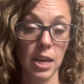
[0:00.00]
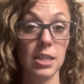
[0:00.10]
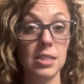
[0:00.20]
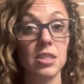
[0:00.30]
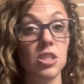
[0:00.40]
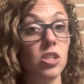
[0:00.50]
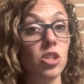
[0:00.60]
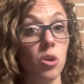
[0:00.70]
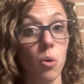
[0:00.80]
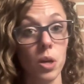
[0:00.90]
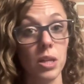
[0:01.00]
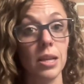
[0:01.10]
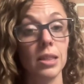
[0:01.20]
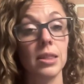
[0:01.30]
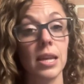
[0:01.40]
And it's just showing
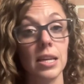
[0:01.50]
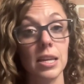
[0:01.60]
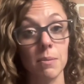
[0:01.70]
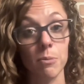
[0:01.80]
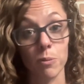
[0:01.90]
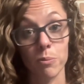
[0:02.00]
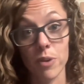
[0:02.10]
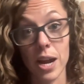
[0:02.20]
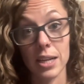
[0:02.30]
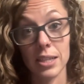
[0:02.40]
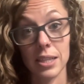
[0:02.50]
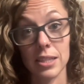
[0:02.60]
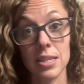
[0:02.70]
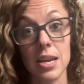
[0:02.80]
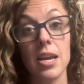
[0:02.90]
that they need more
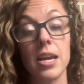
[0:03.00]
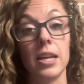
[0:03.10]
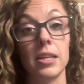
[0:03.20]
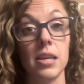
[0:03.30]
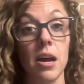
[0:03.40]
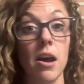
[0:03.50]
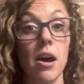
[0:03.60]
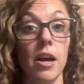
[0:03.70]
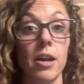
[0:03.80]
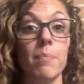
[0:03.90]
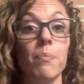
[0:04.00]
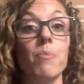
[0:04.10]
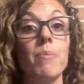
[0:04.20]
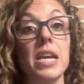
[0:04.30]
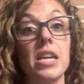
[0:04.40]
practice and time,
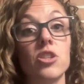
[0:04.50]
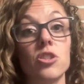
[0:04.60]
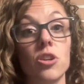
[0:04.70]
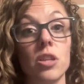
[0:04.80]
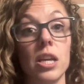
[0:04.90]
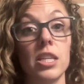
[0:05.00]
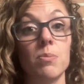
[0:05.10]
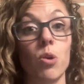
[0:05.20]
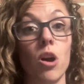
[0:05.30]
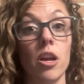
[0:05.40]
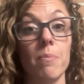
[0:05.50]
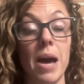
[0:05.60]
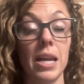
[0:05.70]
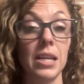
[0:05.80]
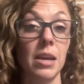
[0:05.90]
making sure that it's more
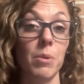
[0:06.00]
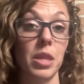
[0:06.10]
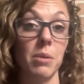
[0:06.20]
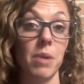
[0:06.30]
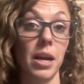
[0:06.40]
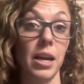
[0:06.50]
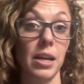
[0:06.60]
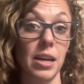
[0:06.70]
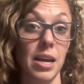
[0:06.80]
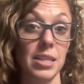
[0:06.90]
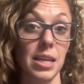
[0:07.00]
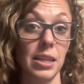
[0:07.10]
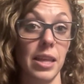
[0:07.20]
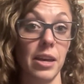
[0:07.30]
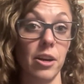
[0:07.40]
automatic than when they recognize a
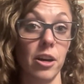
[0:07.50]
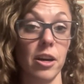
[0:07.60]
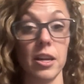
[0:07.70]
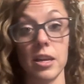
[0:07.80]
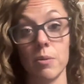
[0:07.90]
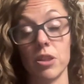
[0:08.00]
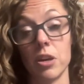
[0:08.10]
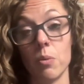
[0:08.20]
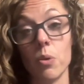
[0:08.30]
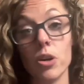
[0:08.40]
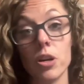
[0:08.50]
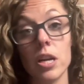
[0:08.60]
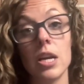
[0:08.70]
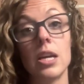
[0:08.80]
letter within a word,